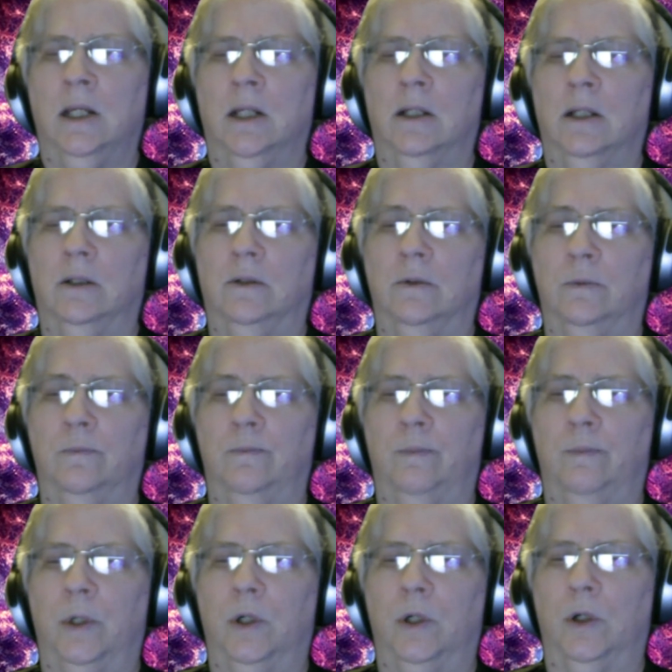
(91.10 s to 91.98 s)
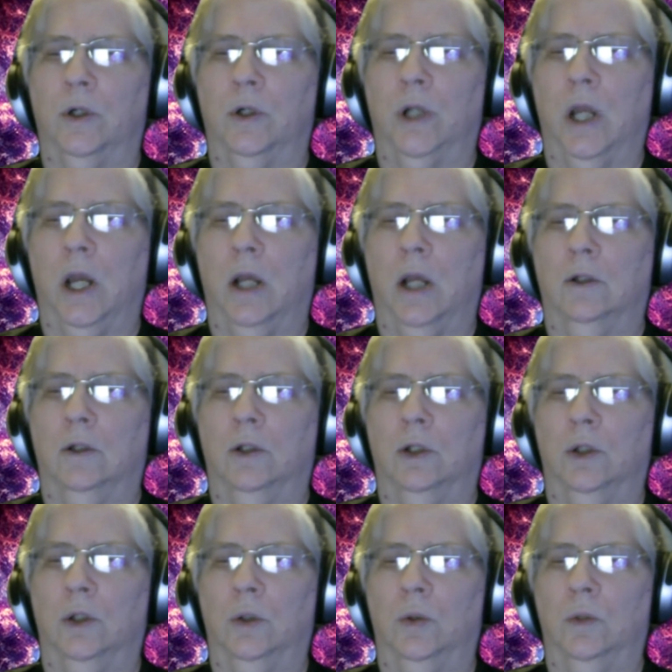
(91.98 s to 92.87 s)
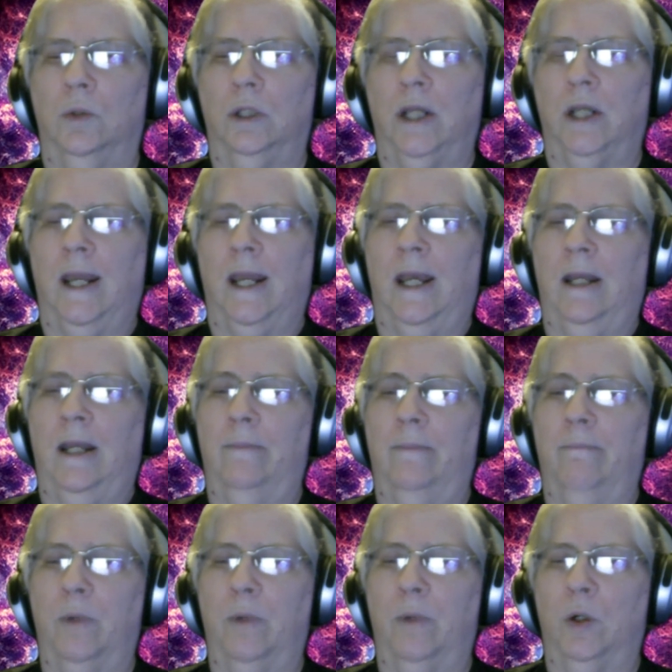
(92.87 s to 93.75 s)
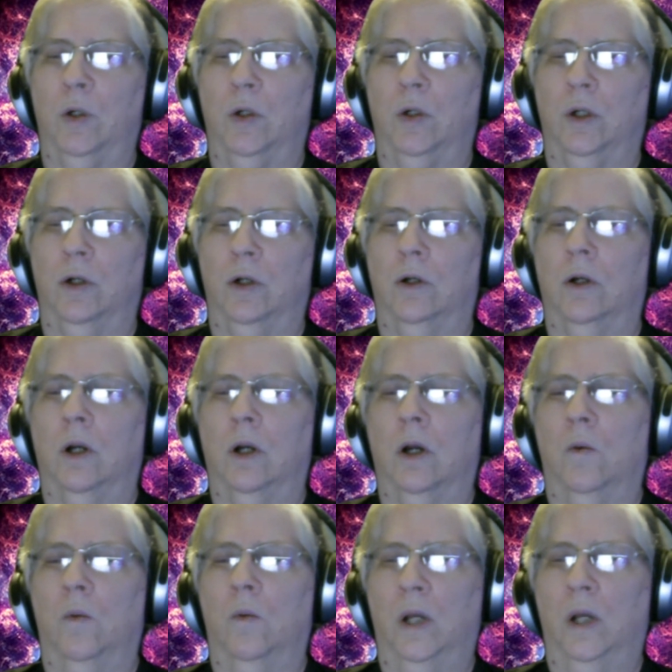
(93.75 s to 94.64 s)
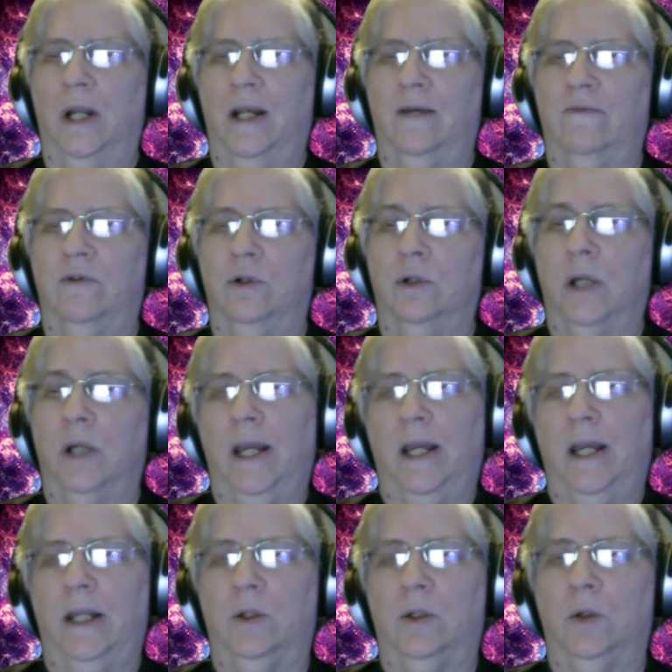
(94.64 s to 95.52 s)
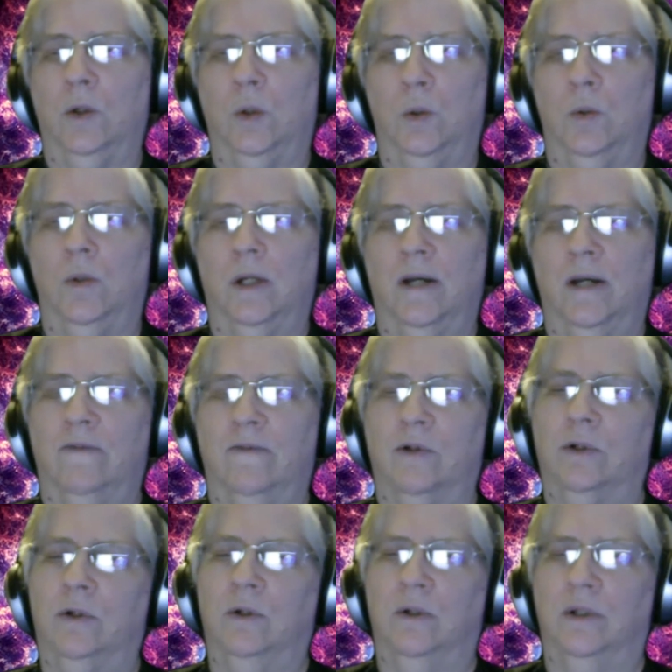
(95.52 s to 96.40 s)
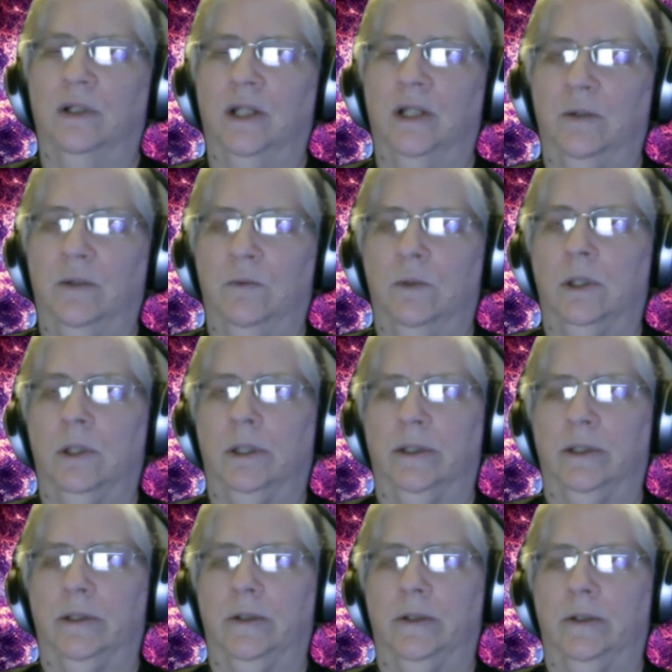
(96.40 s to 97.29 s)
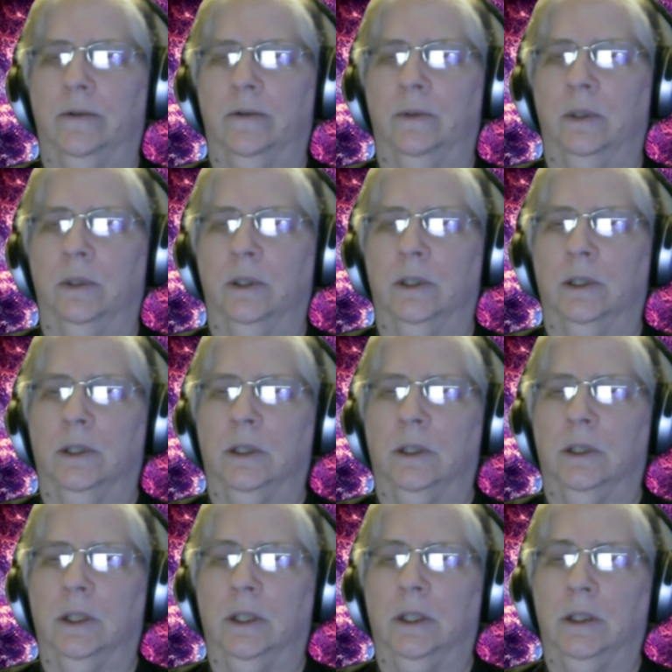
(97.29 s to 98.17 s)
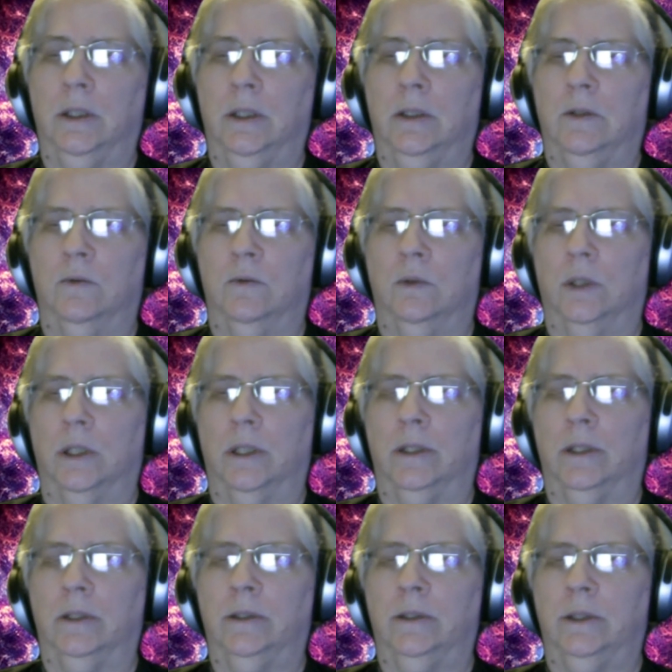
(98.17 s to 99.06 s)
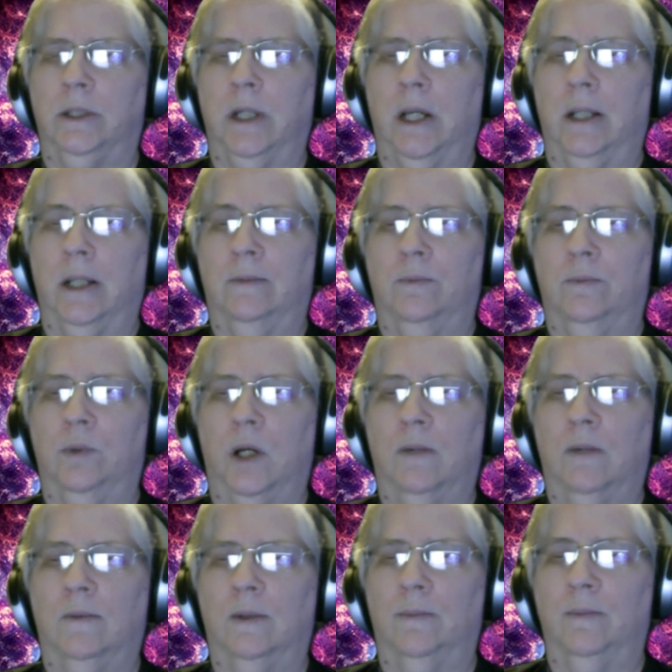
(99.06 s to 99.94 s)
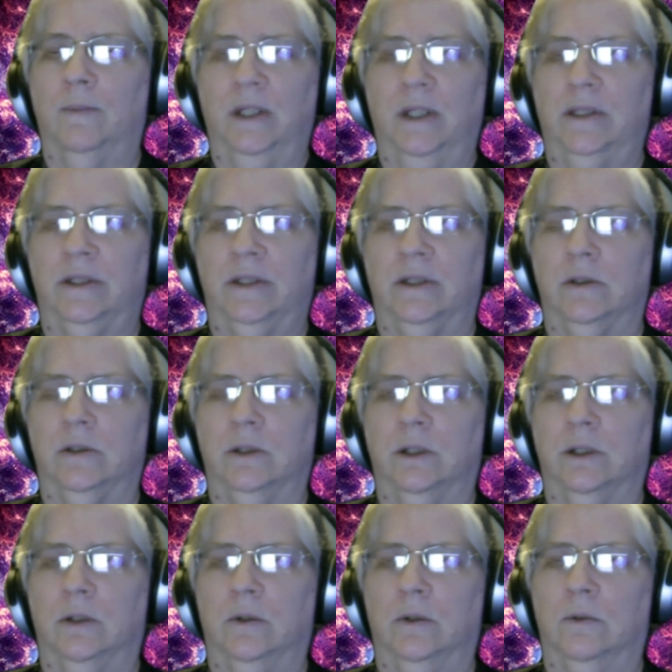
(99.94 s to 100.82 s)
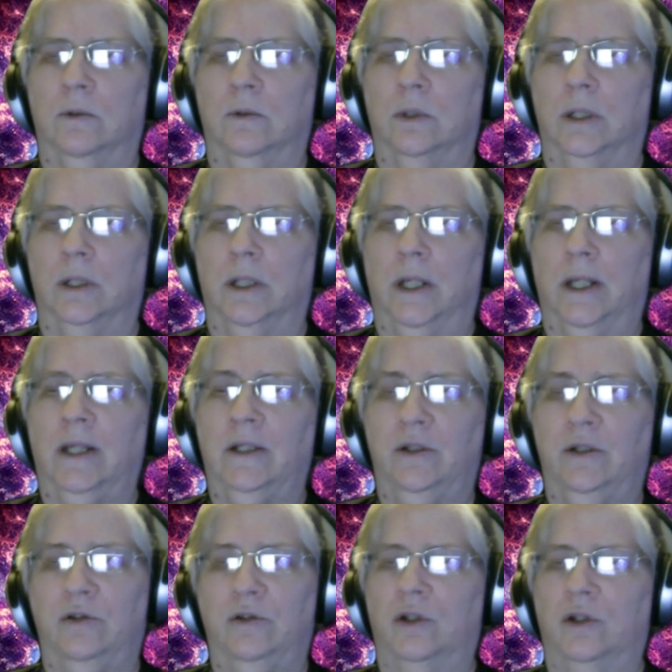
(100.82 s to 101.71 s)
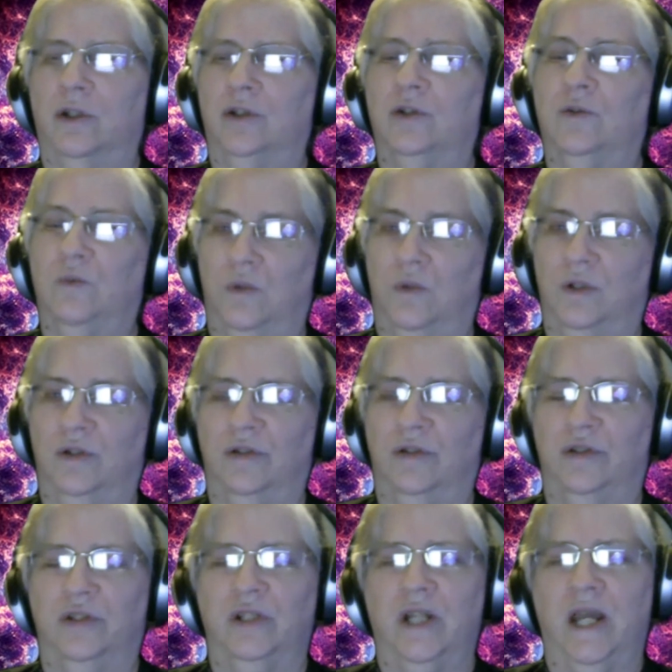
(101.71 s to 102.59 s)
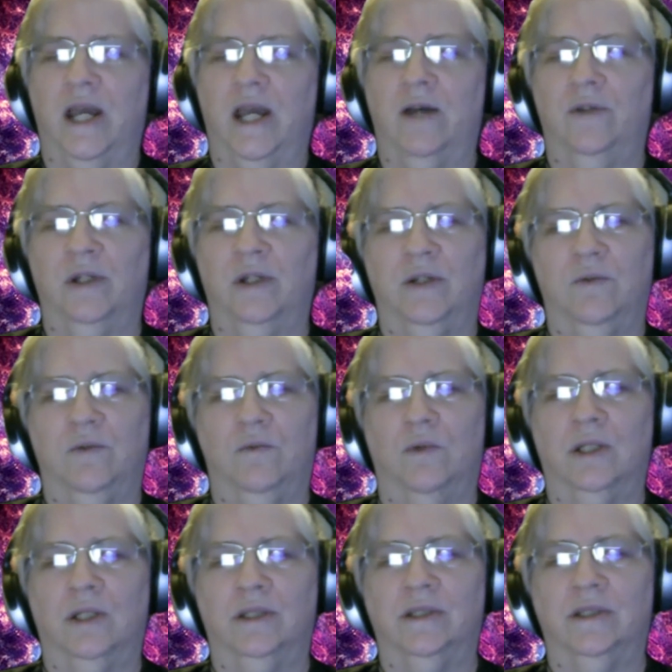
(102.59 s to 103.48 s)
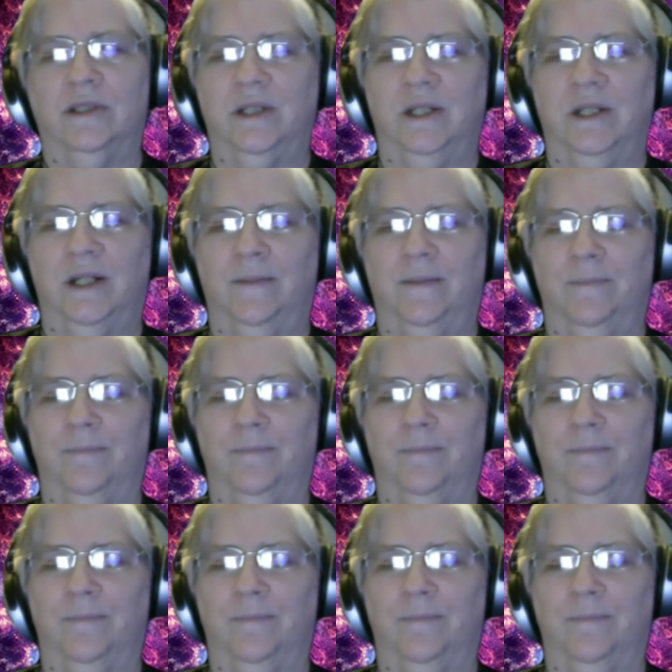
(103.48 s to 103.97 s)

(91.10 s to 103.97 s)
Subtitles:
to burn, loot, and murder whatever and whoever they wanted to. In other words, the problem isn't new. It's just worse now than it was then.